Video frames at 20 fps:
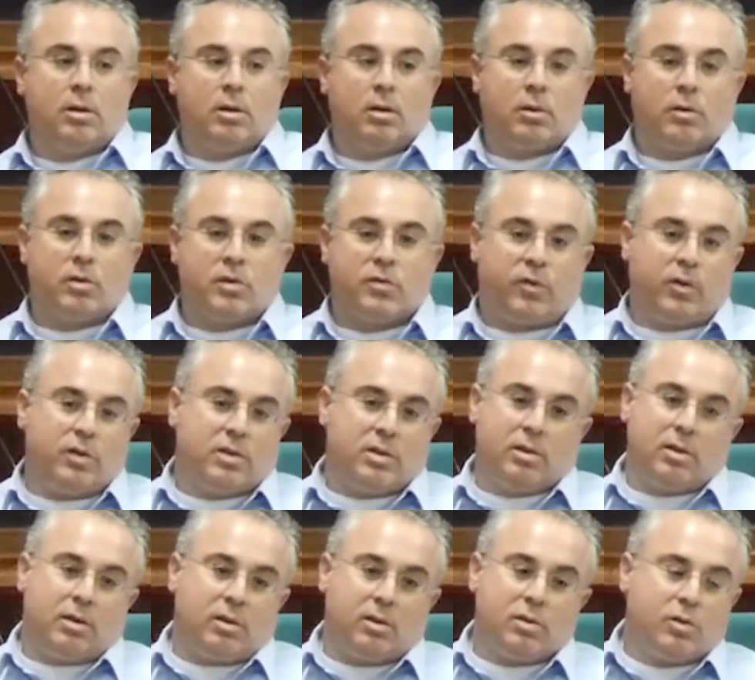Because first,
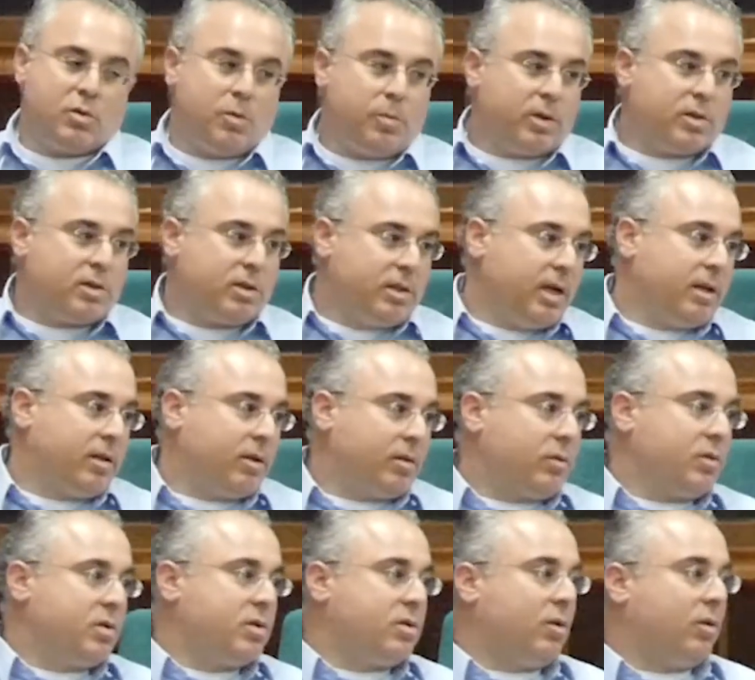there is too much data
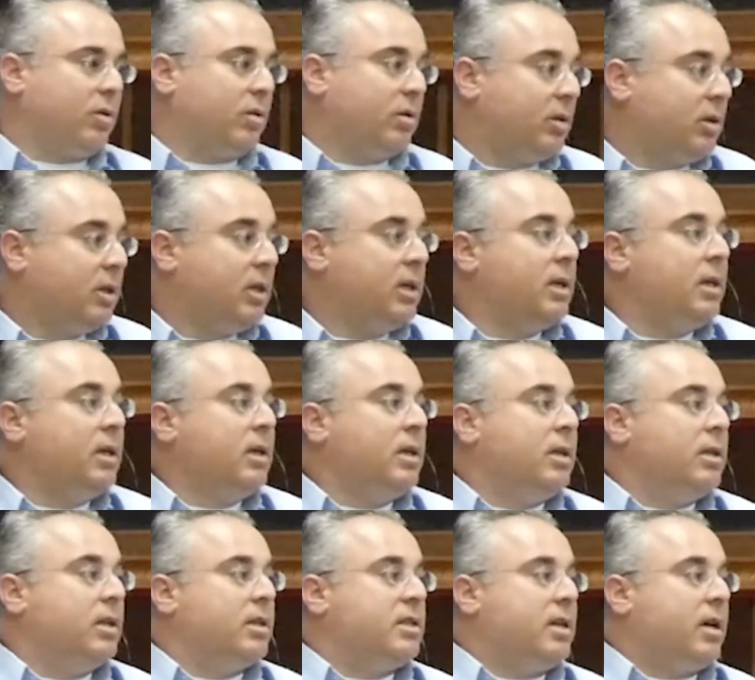to store.
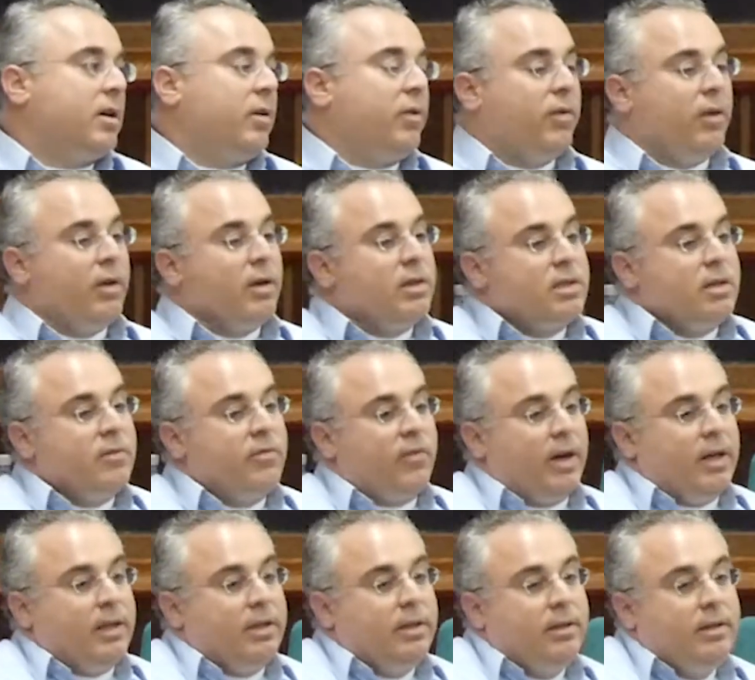The second thing is, if
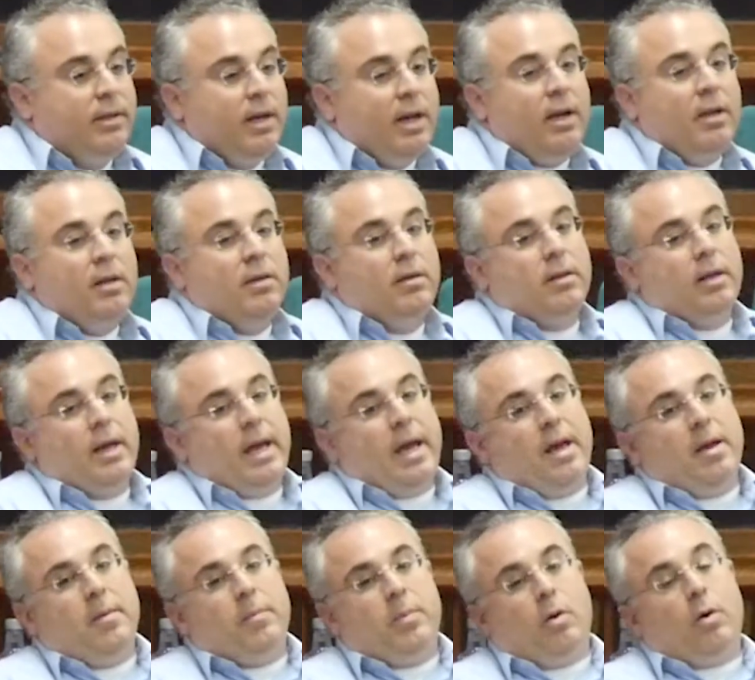I
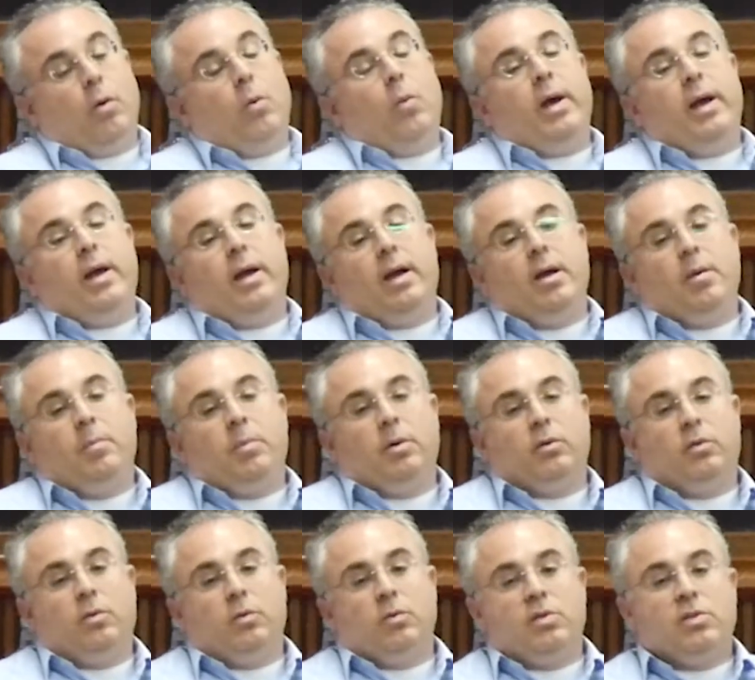were able
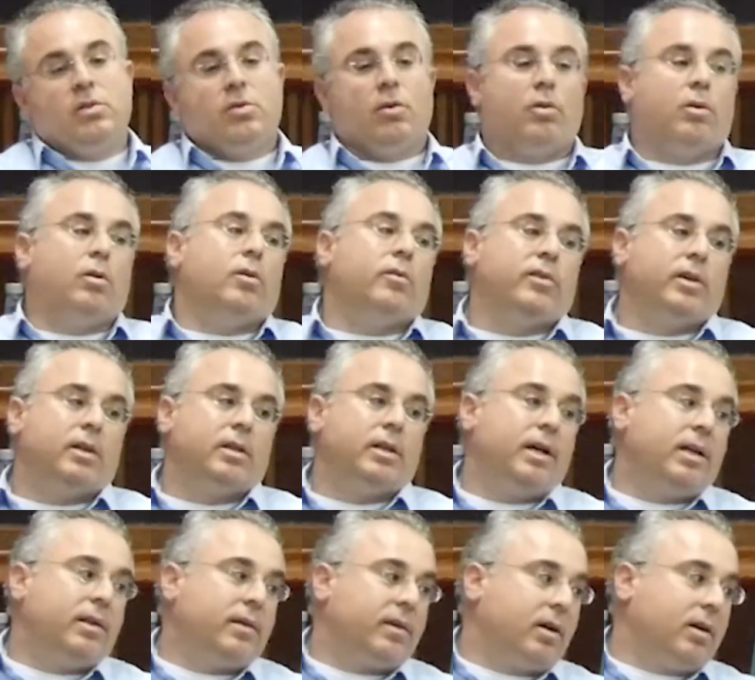to store all of the
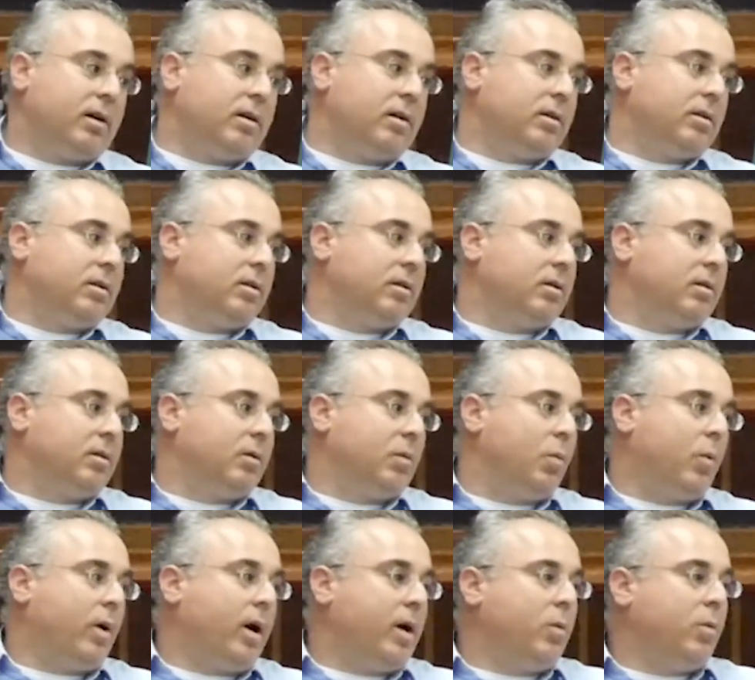data,
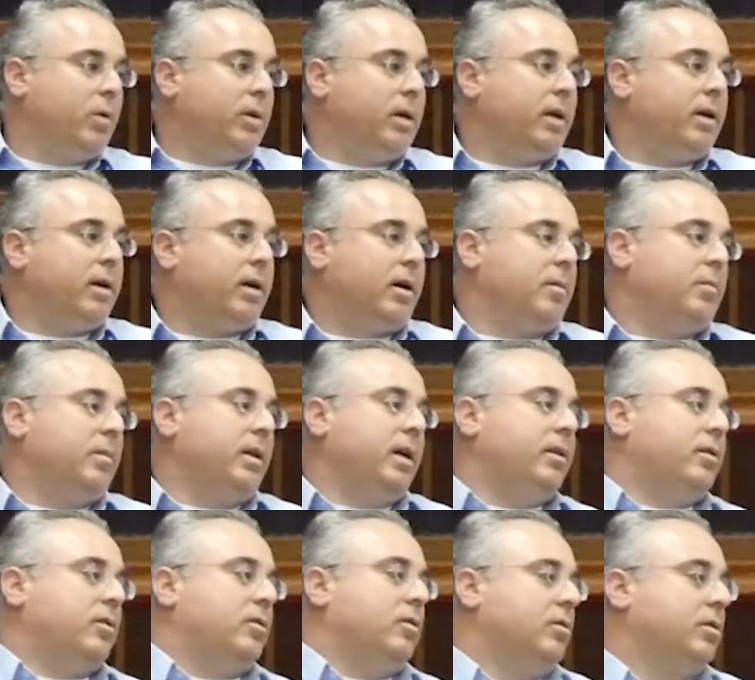why would I come
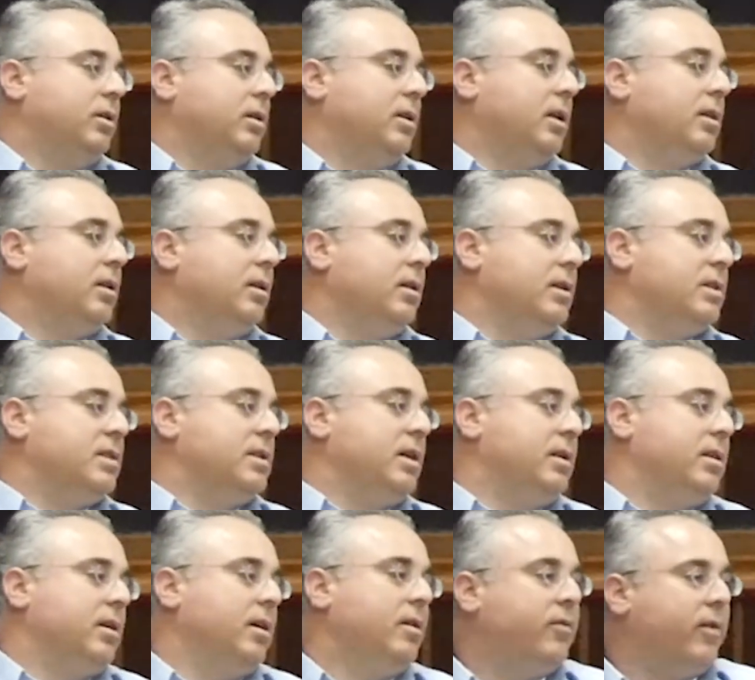later on and analyze
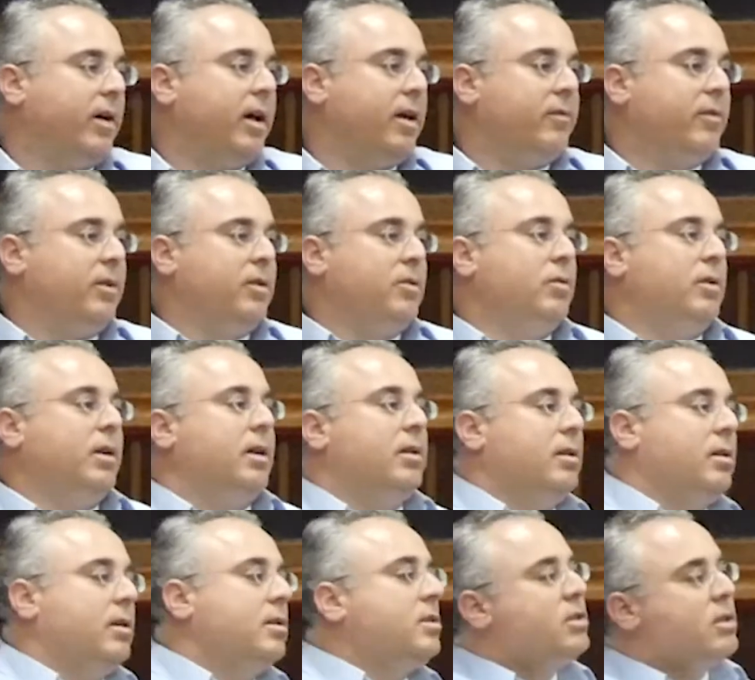data if I have a new
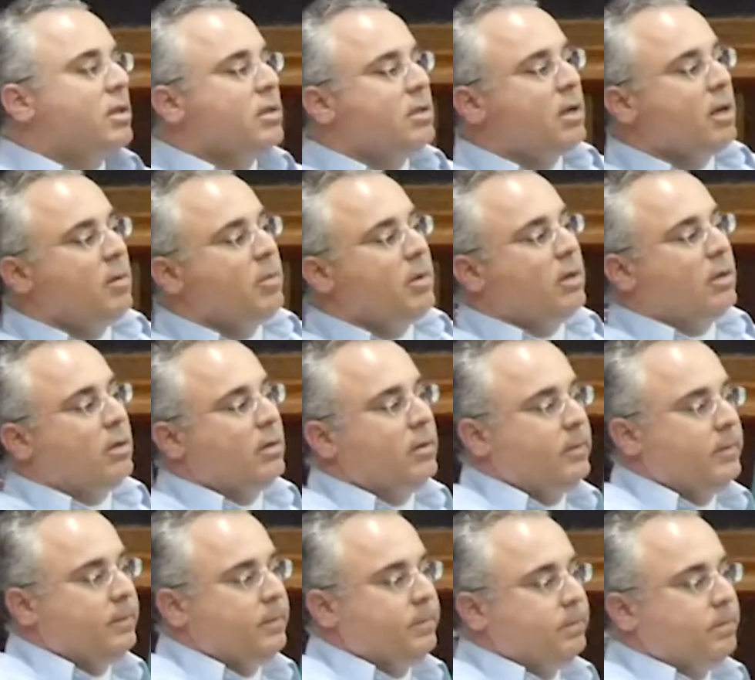data that just came in?
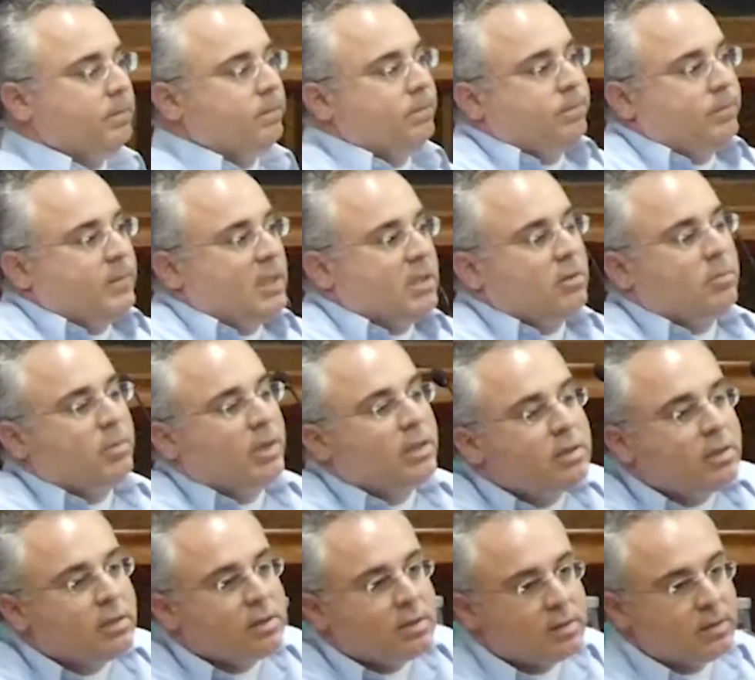Doesn't make
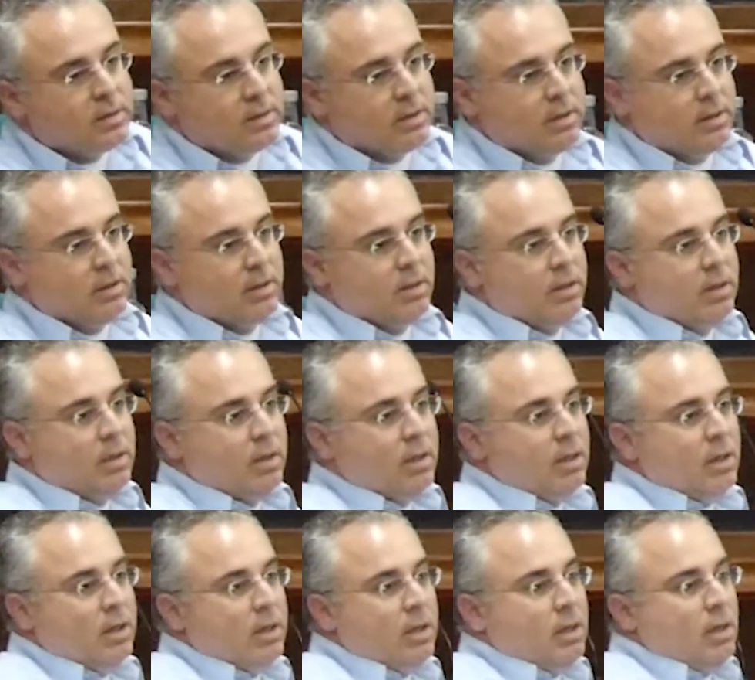sense.
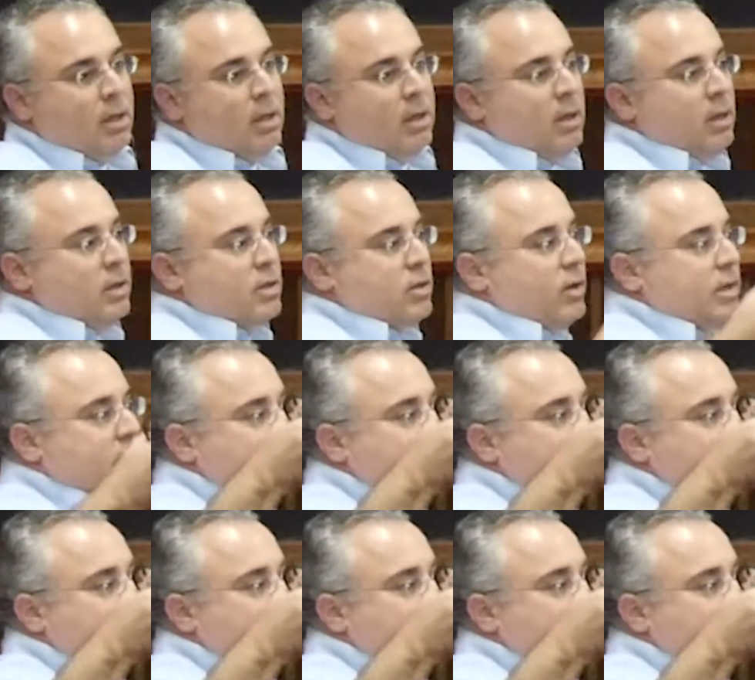So as